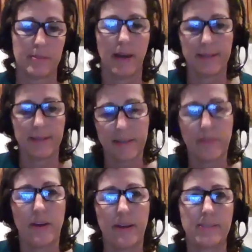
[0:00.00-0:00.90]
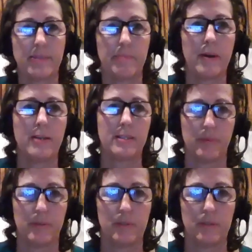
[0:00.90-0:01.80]
identified as a
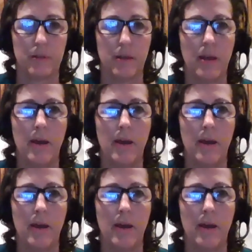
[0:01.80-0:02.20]
possible